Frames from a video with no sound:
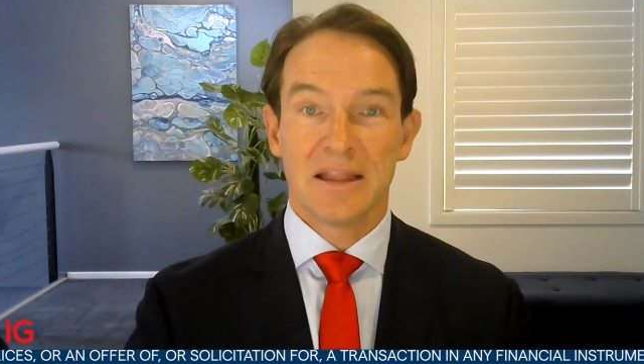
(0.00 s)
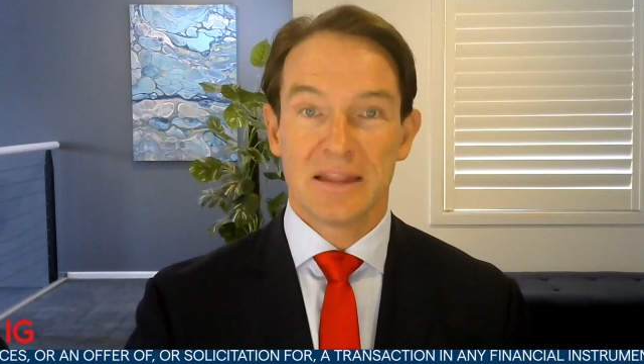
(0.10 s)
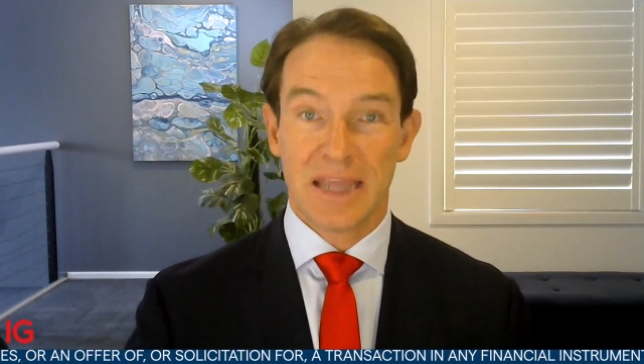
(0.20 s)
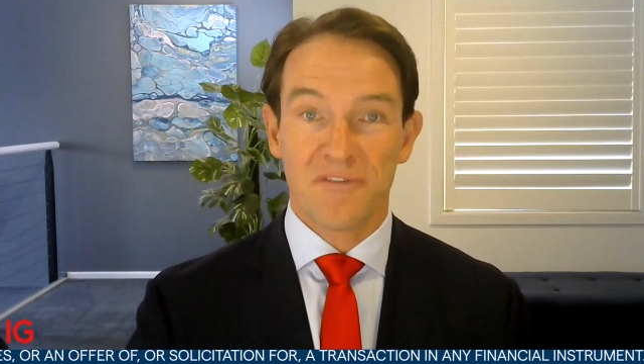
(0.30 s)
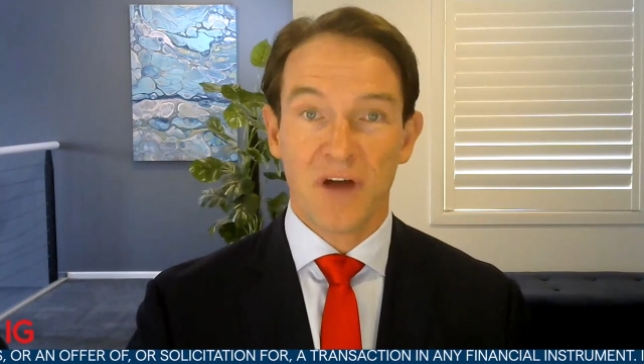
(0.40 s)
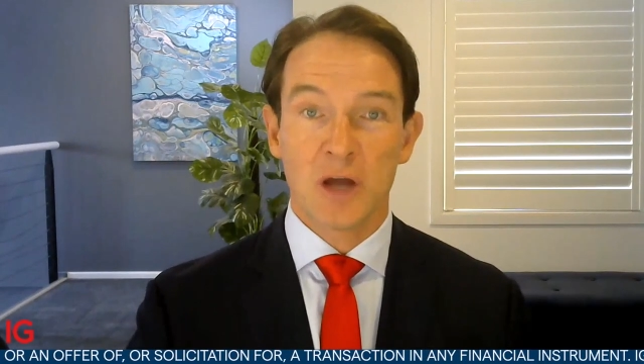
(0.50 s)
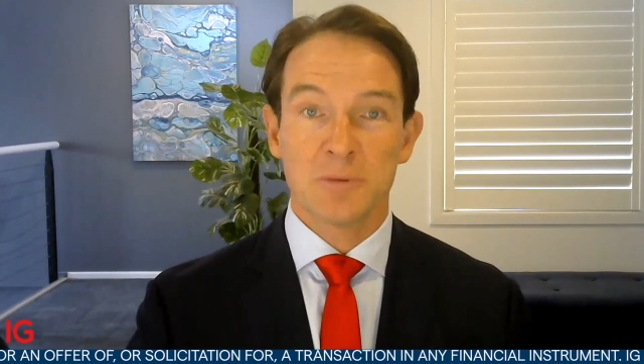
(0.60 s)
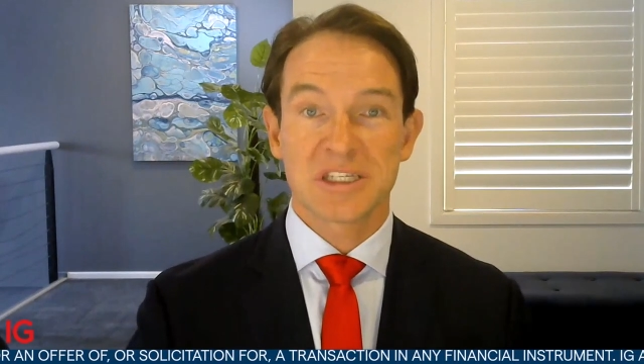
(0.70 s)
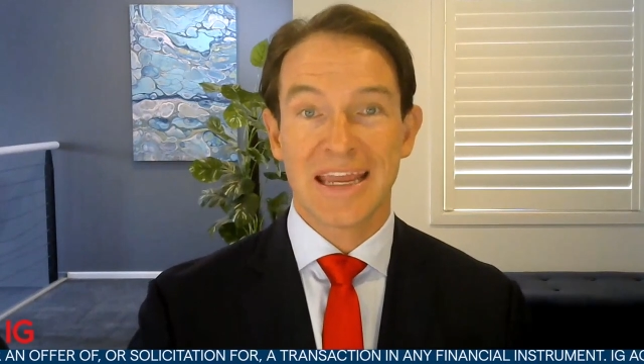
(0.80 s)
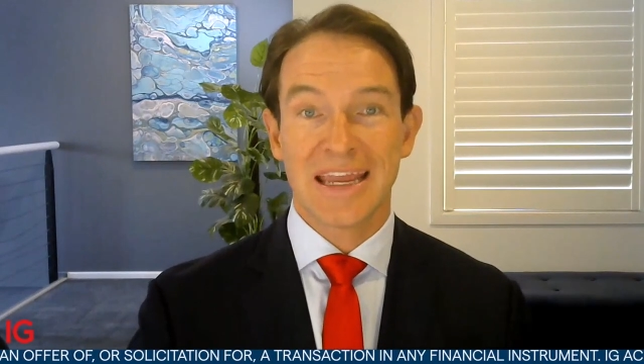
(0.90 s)
the
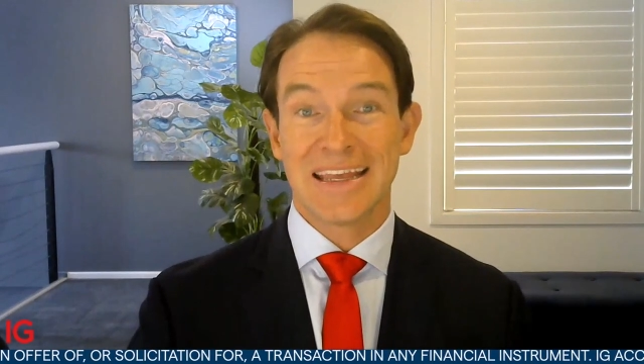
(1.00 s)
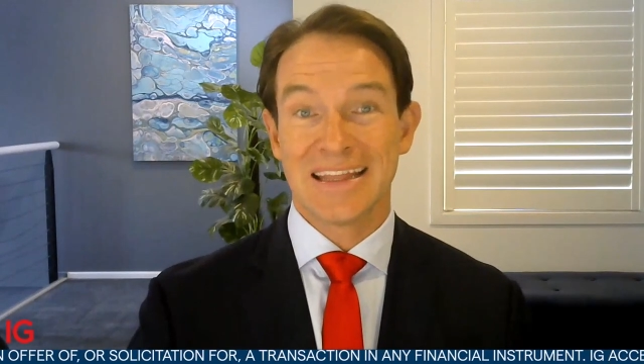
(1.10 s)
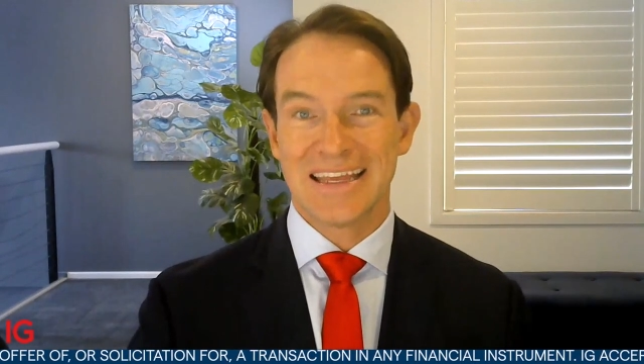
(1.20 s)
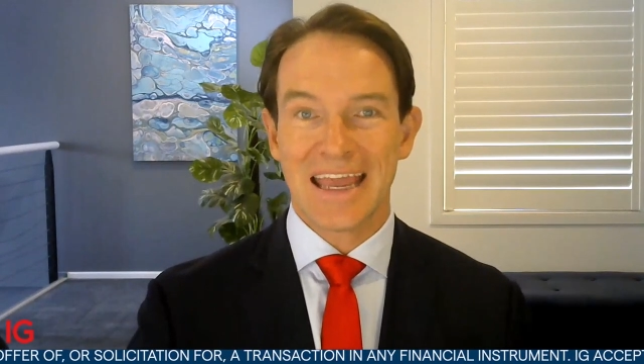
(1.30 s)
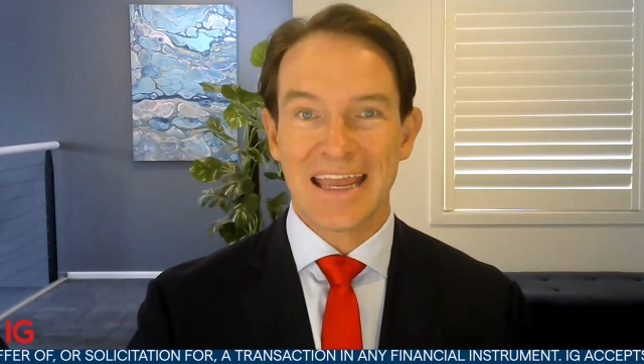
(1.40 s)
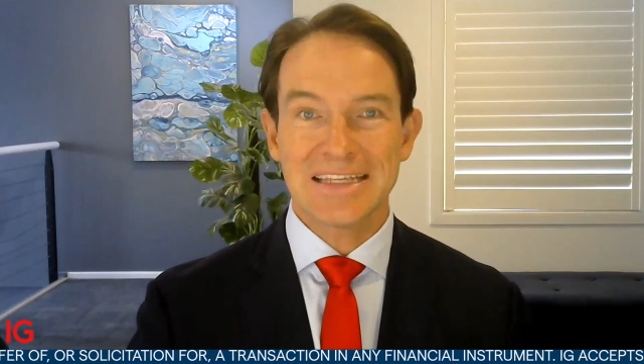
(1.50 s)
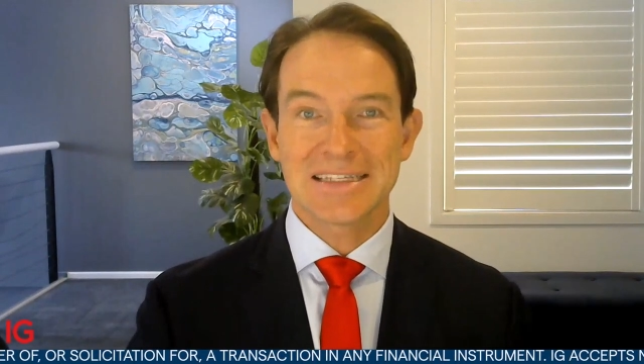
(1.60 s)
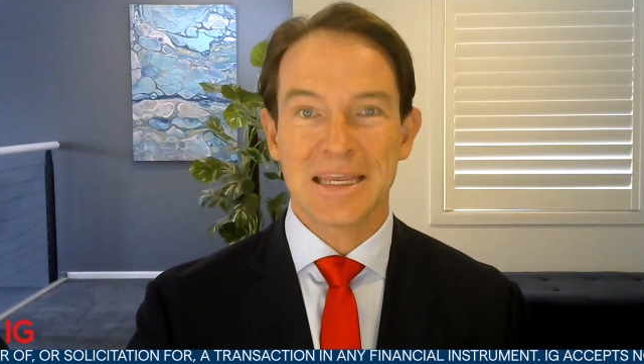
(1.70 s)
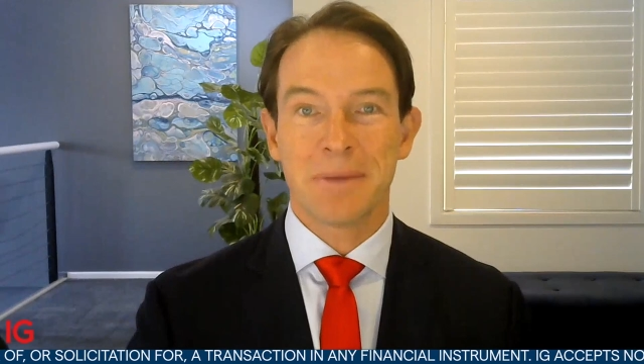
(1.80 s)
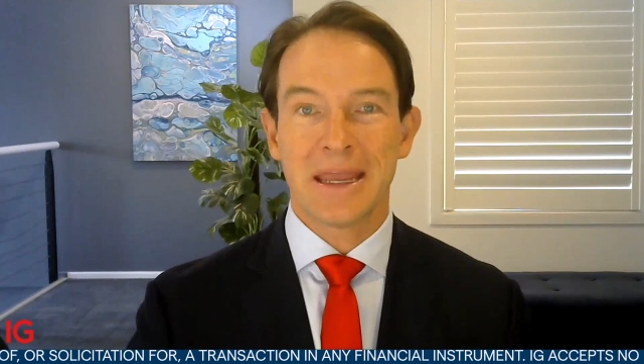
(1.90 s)
FOMC, the
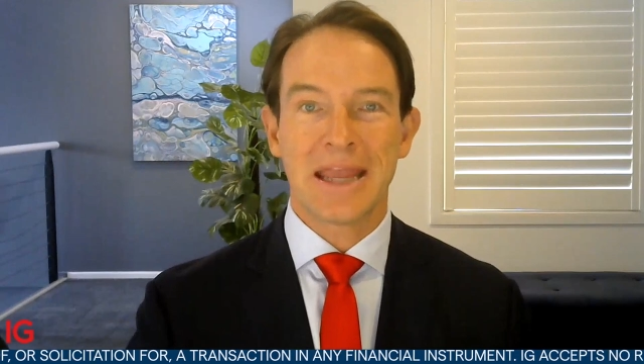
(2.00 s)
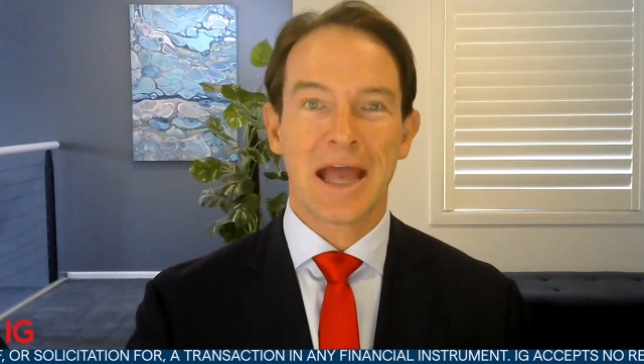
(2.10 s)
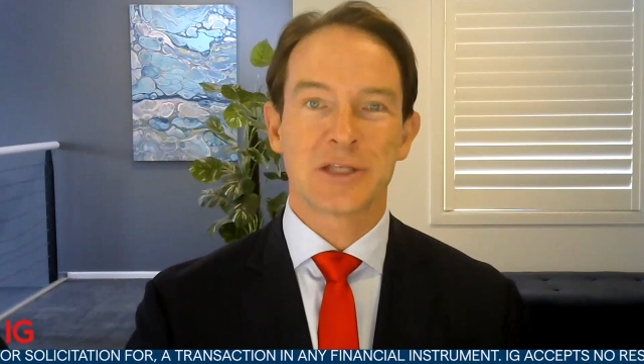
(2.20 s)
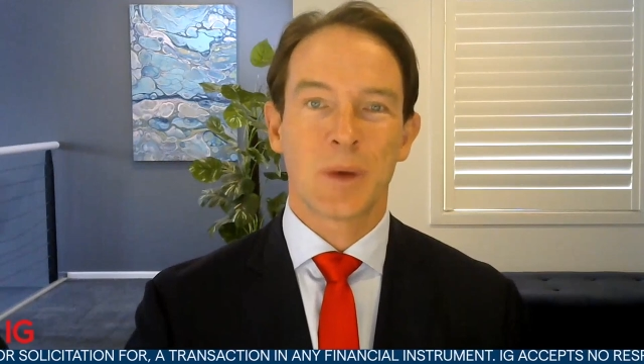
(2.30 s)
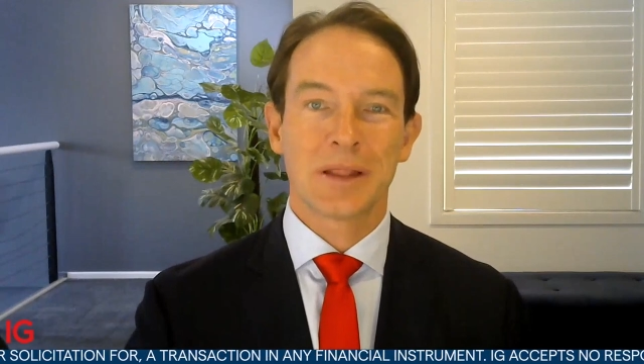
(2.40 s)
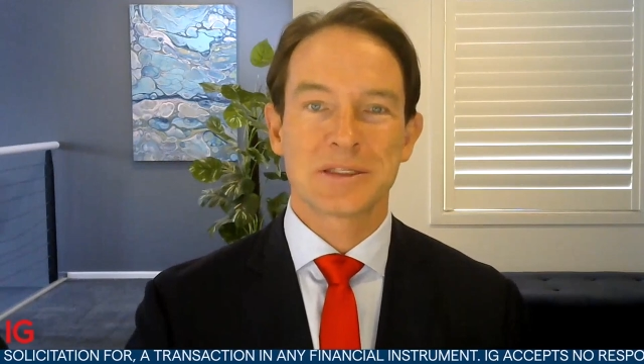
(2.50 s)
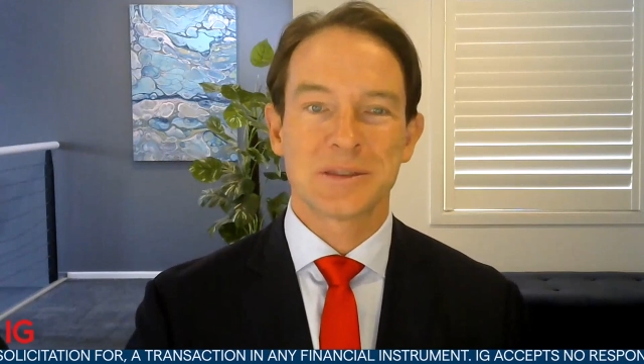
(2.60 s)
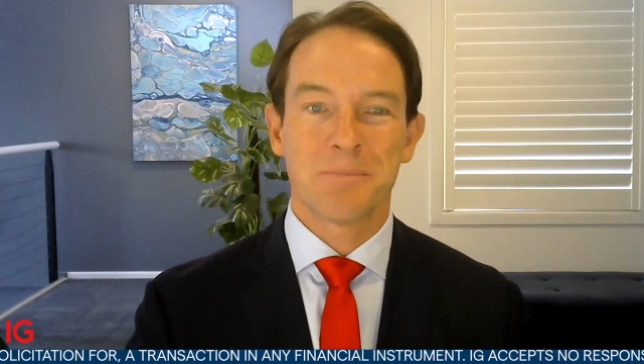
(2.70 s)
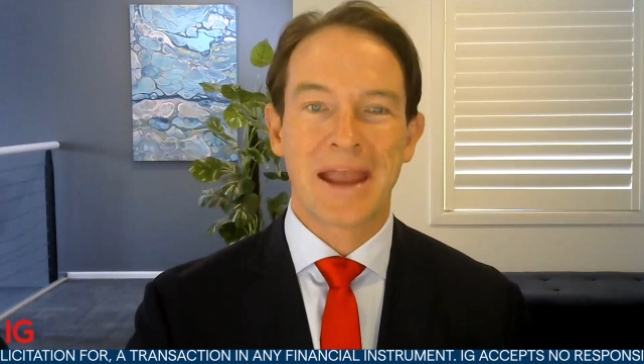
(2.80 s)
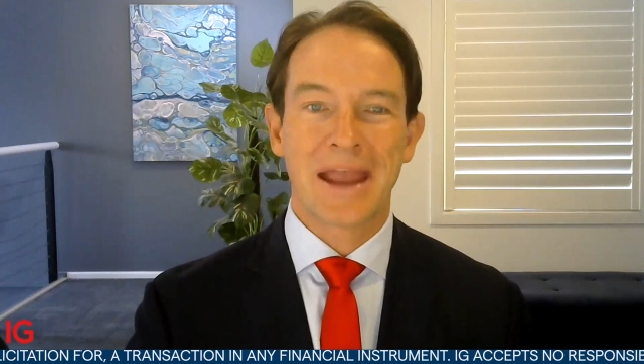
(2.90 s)
ECB, as well as
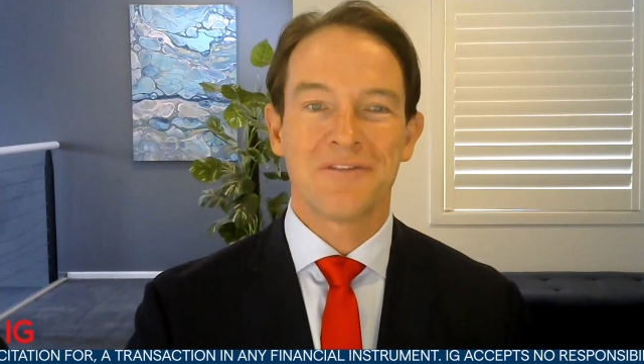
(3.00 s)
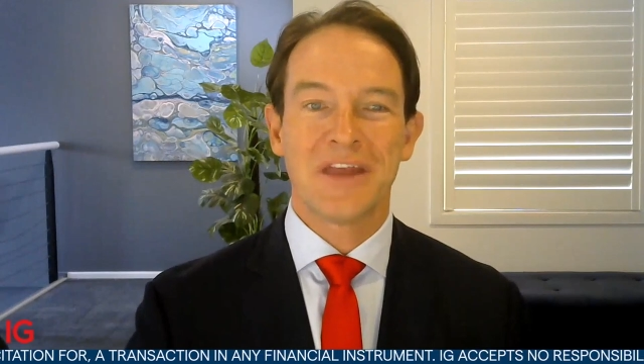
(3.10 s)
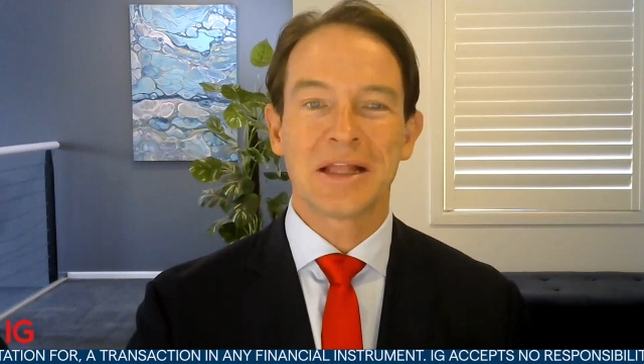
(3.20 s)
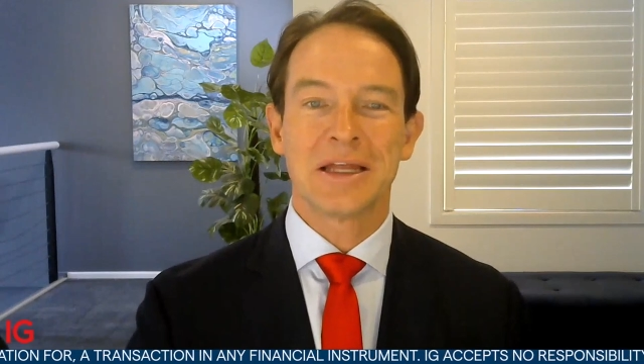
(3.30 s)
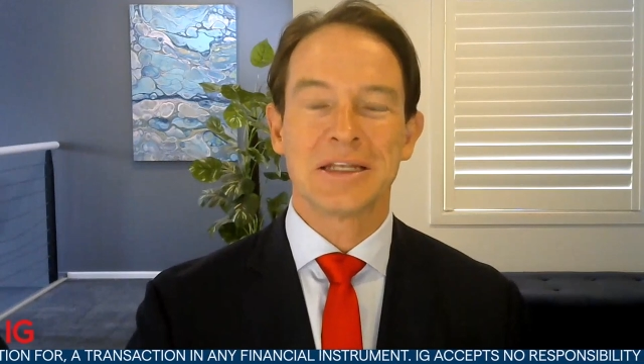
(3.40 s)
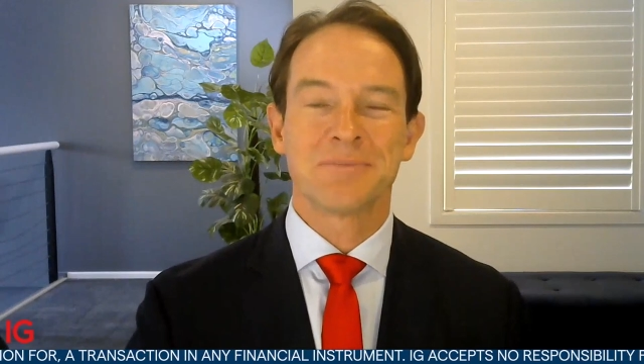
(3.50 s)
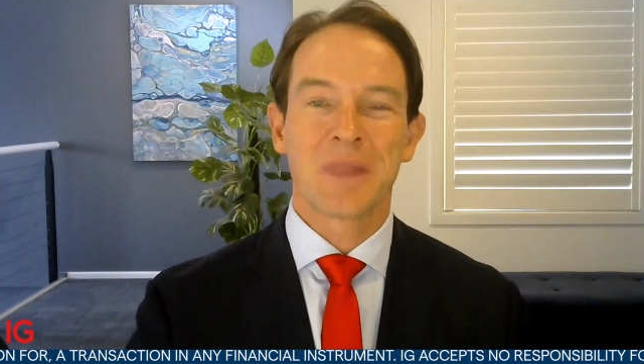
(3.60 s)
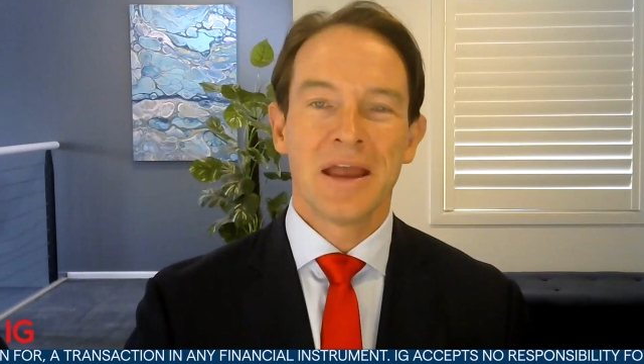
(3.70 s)
the Bank of England.